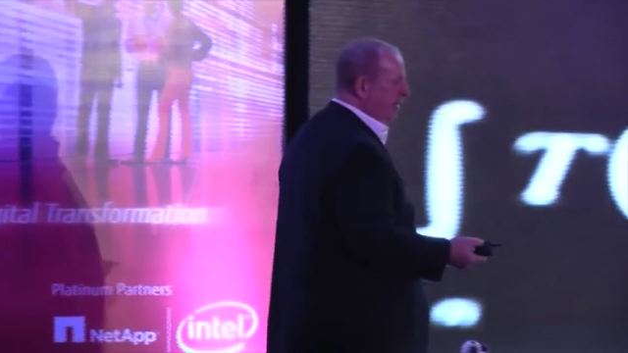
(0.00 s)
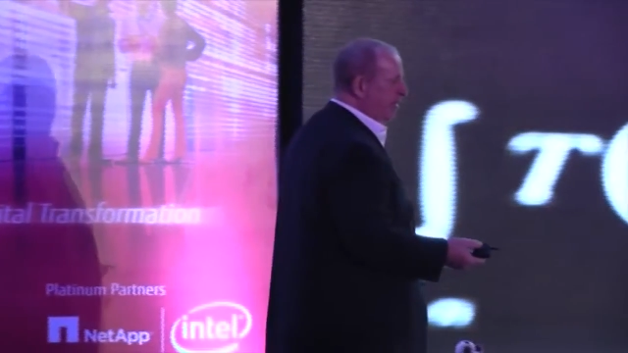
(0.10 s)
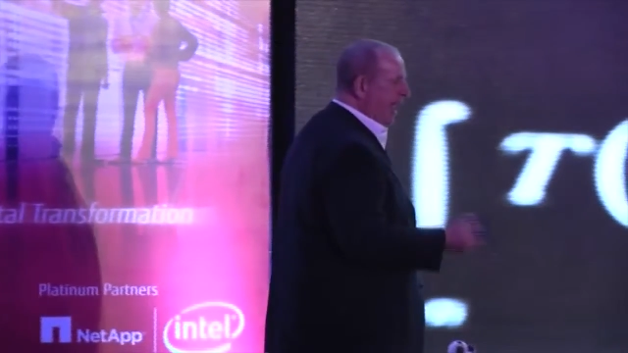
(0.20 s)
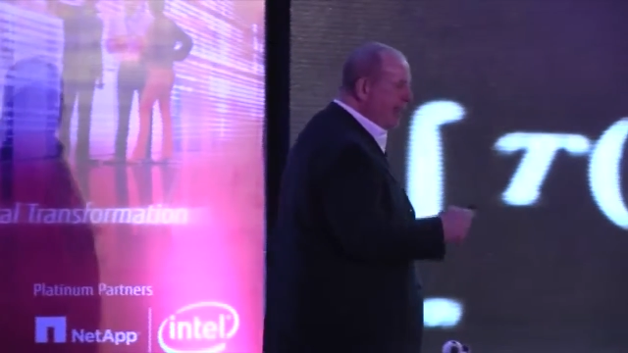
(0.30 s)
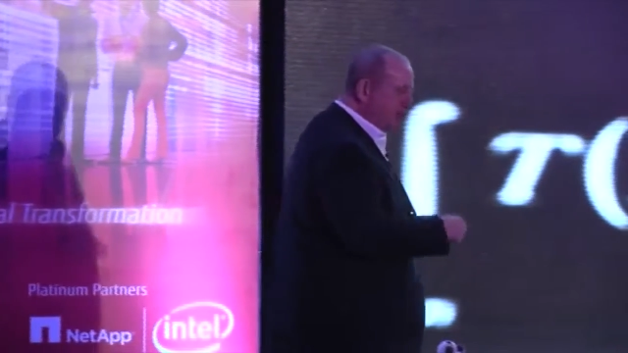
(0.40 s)

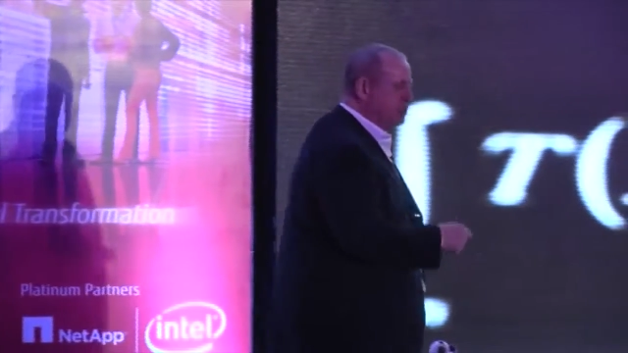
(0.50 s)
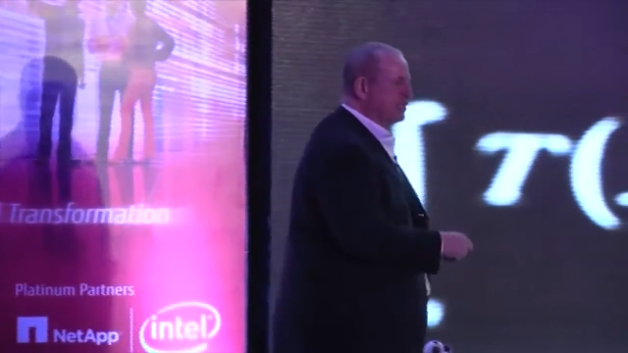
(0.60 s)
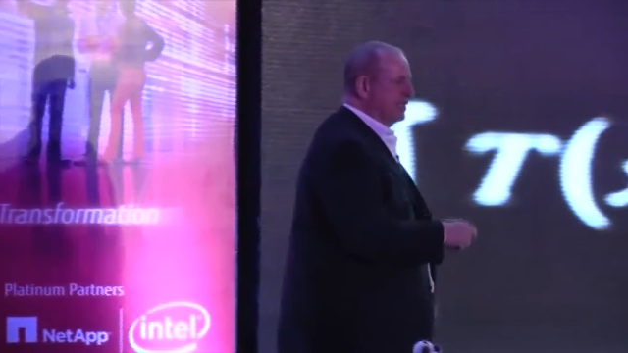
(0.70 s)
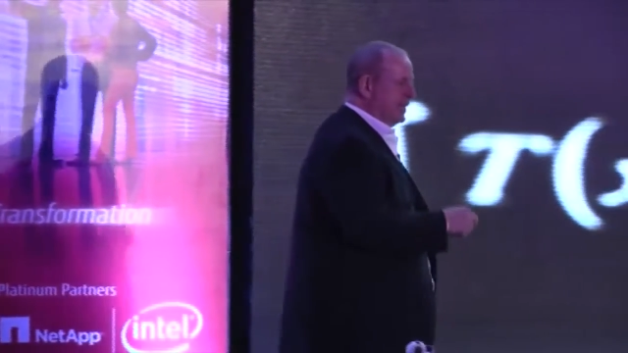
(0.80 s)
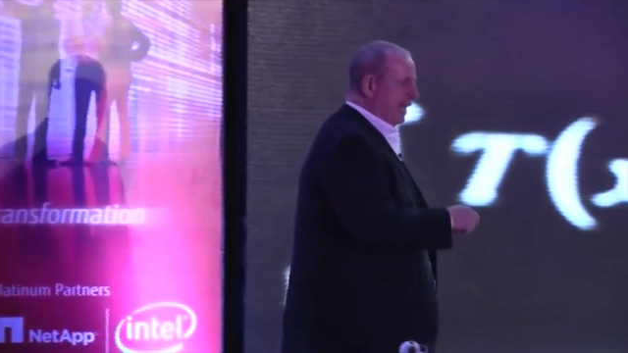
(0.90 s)
the entrance
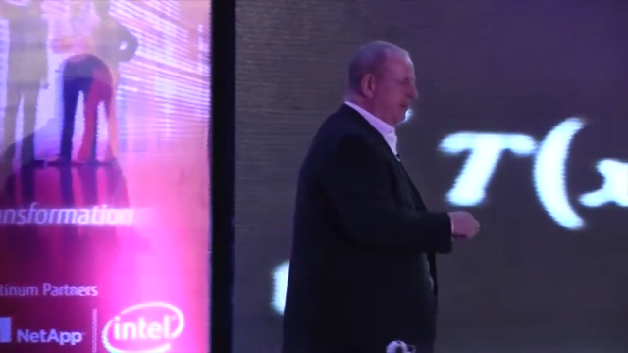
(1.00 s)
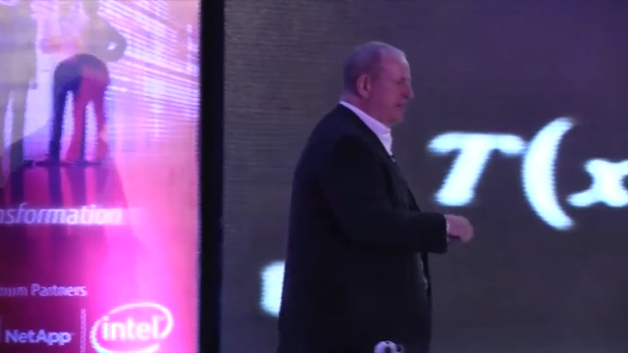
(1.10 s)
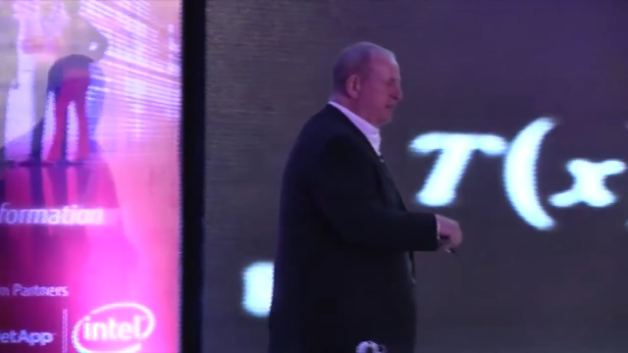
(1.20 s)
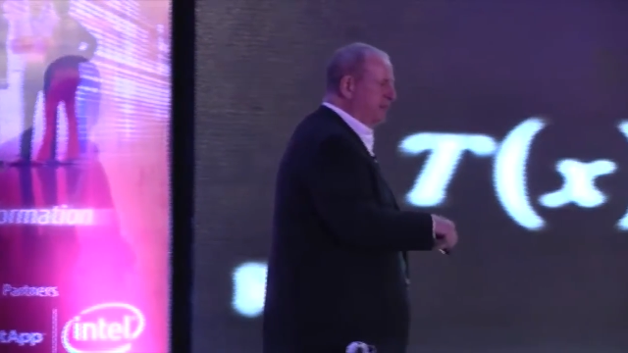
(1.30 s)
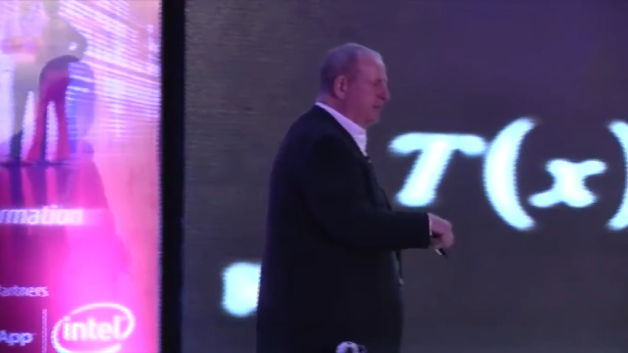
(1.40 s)
exam
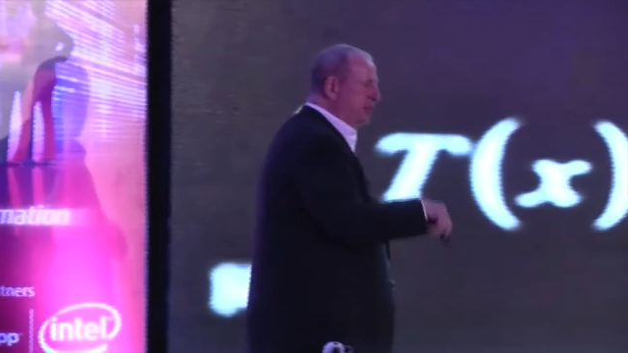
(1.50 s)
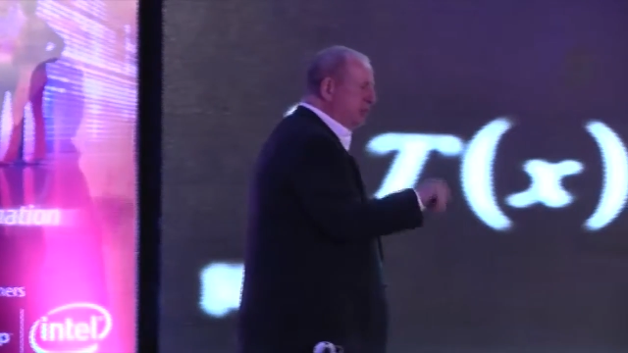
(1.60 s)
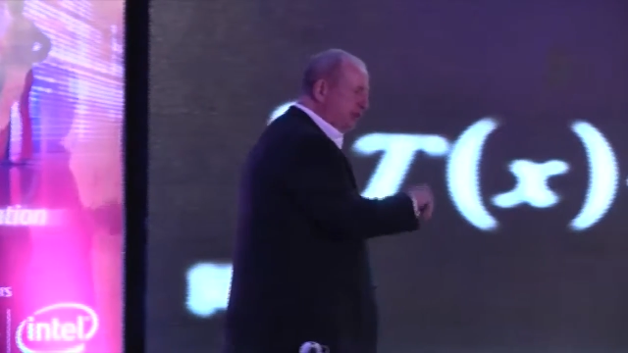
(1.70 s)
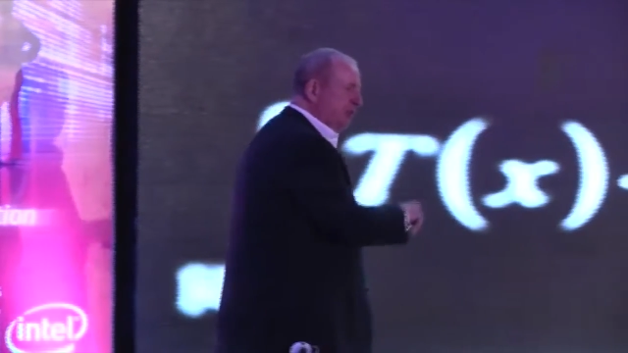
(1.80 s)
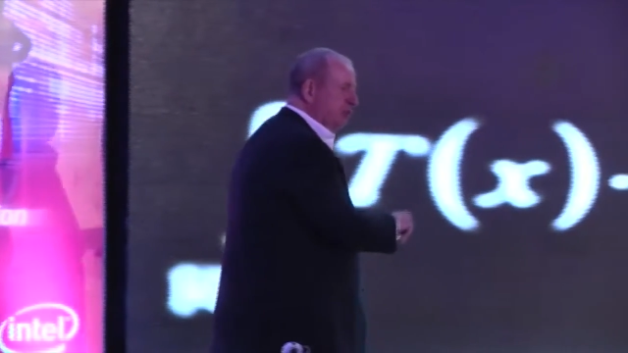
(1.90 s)
to the
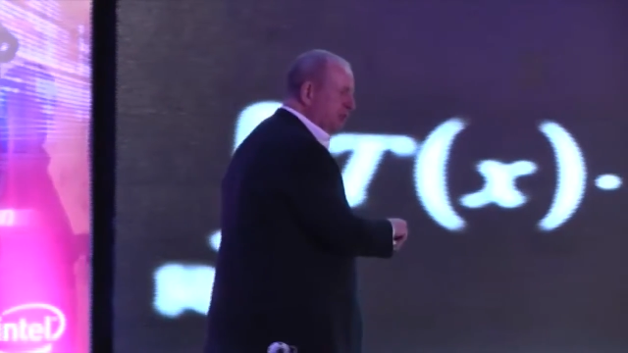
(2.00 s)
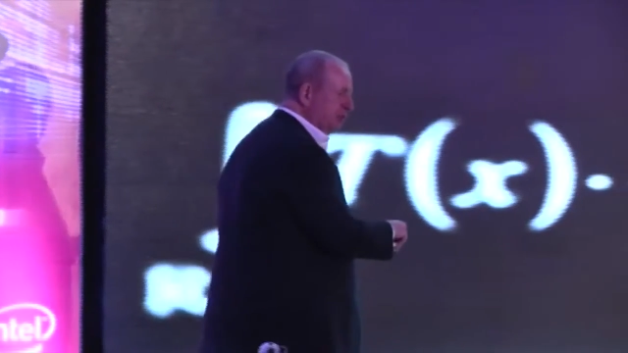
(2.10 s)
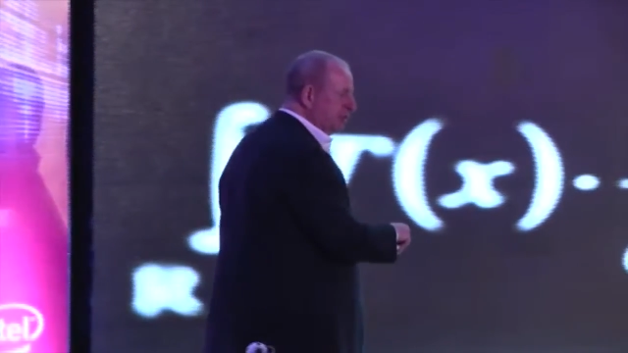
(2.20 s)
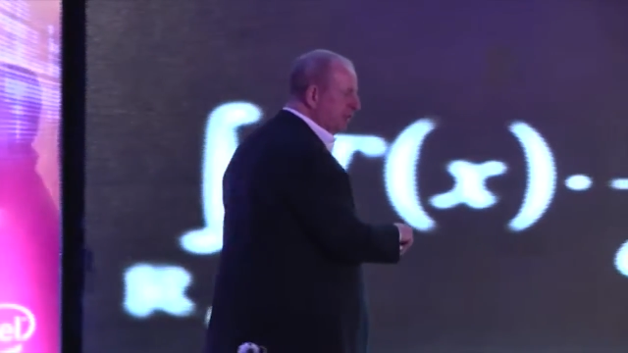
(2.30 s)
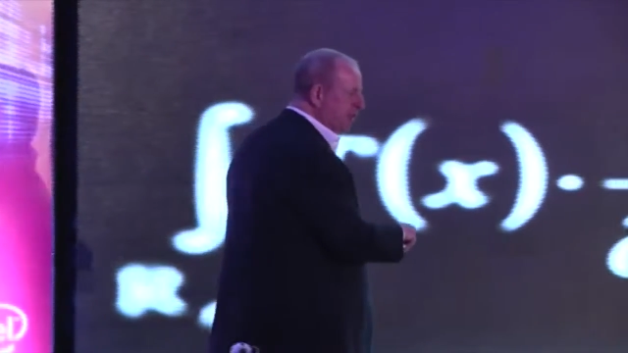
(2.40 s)
University
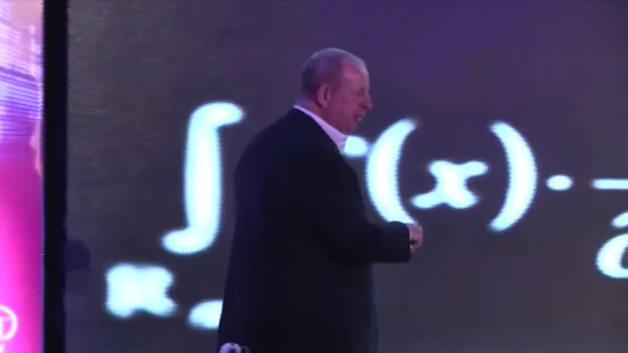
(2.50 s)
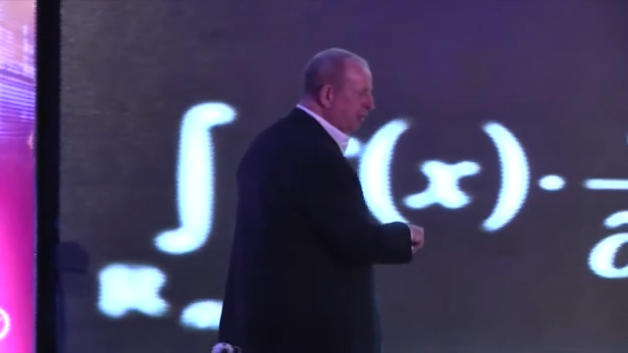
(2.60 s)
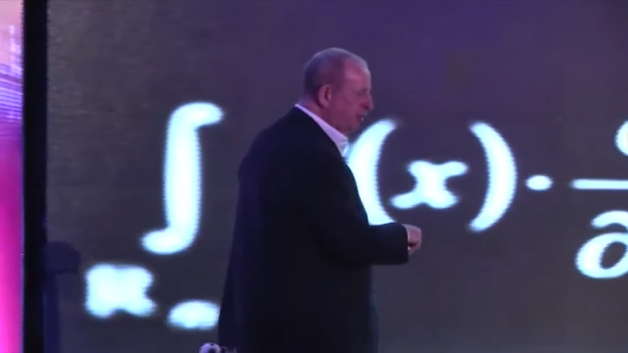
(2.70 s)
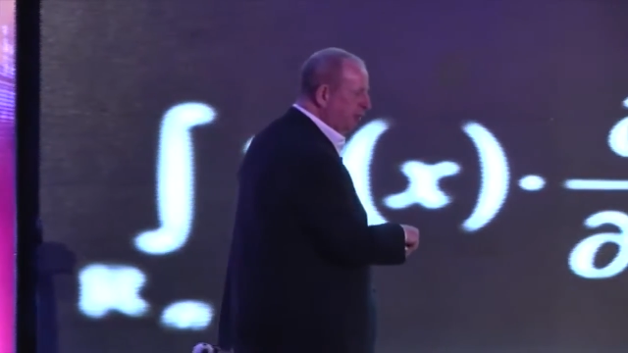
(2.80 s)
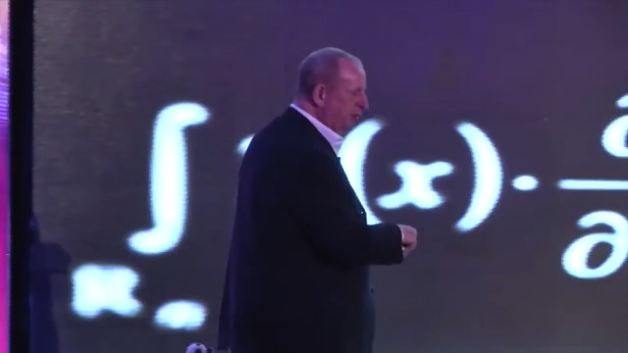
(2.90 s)
of
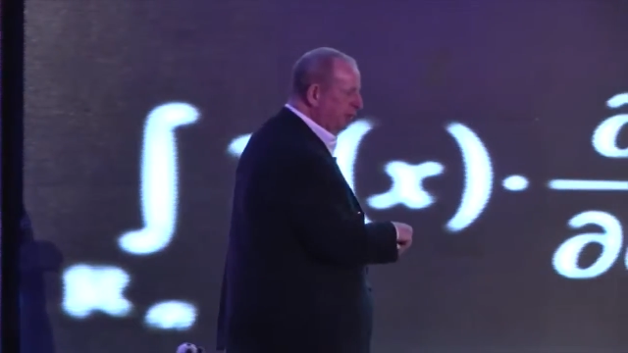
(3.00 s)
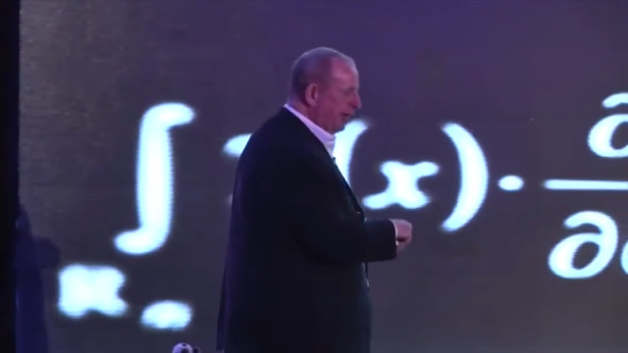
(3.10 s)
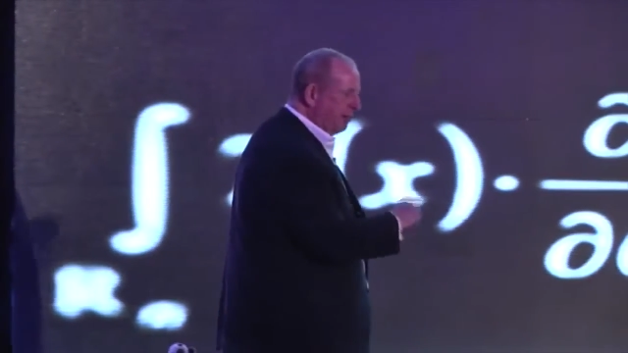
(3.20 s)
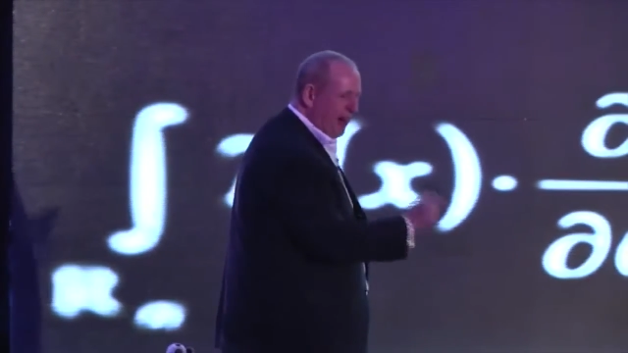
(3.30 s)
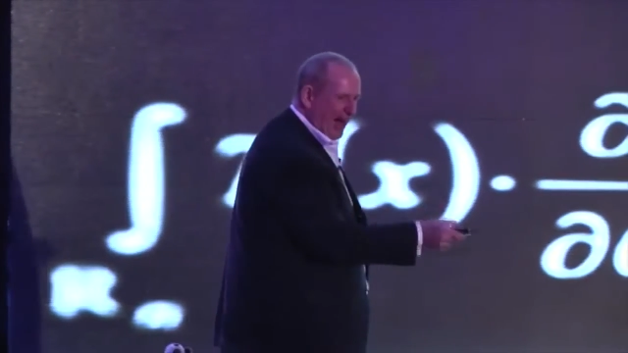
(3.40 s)
Tokyo
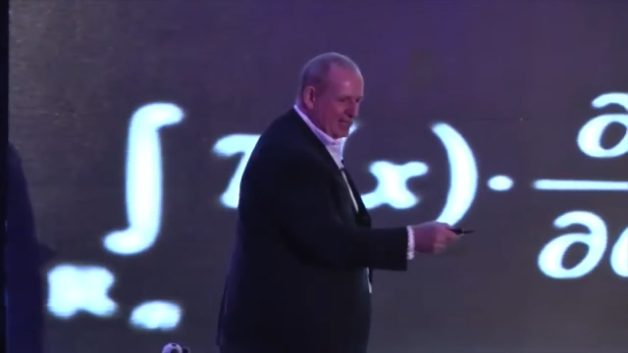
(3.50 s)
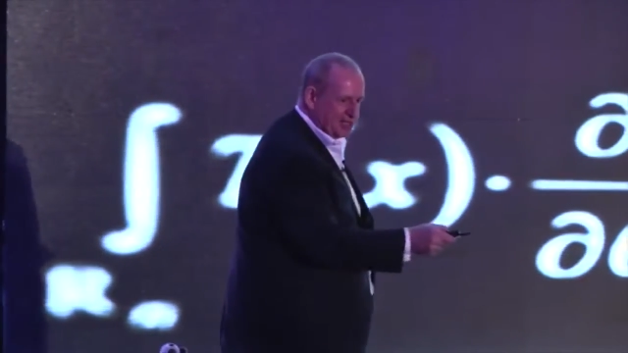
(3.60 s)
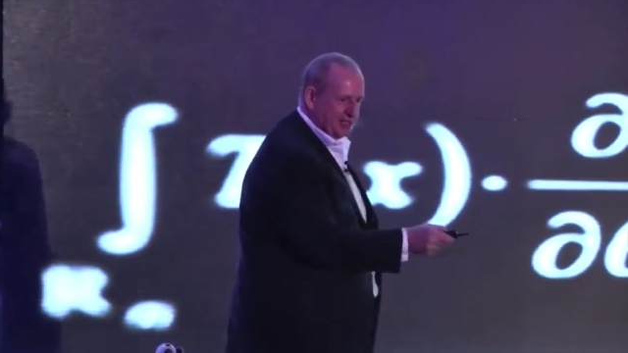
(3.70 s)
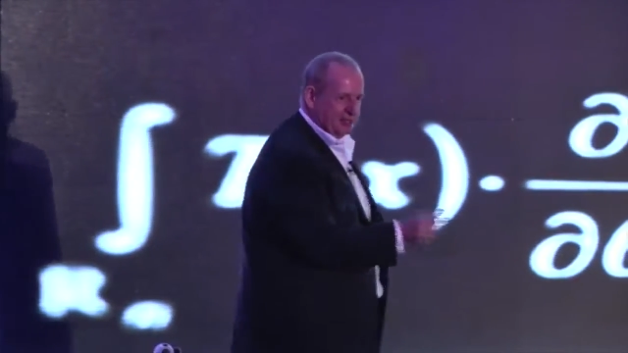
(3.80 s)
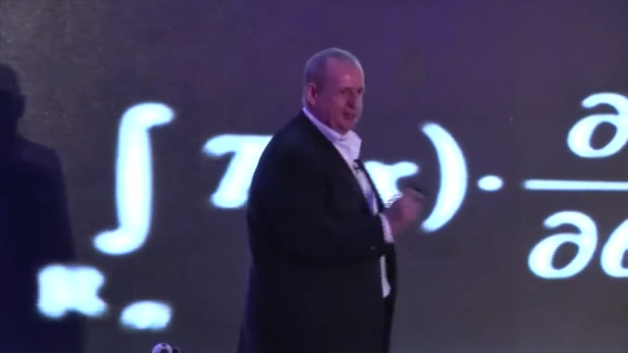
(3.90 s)
and pass?